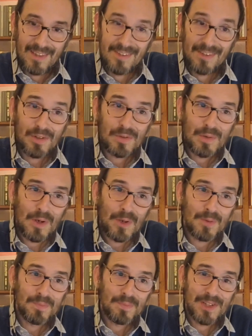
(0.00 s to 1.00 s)
This is a
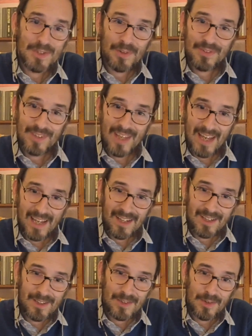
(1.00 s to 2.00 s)
quote by John C.
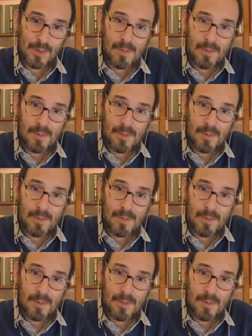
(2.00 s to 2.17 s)
Eccles,